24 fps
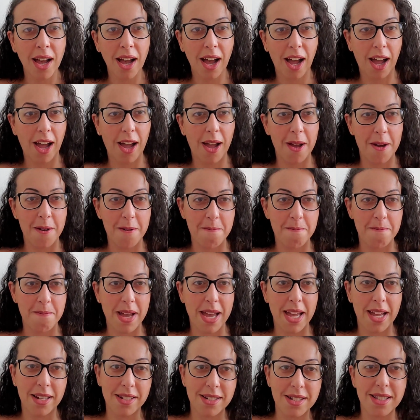
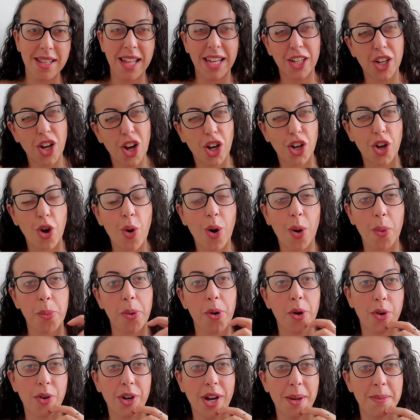and like core
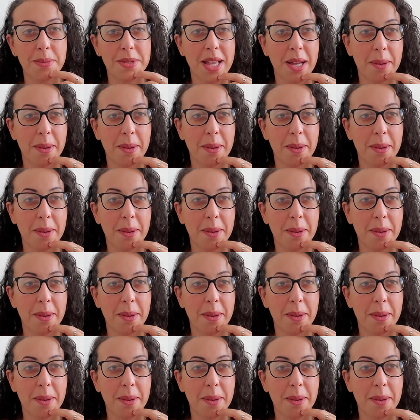programs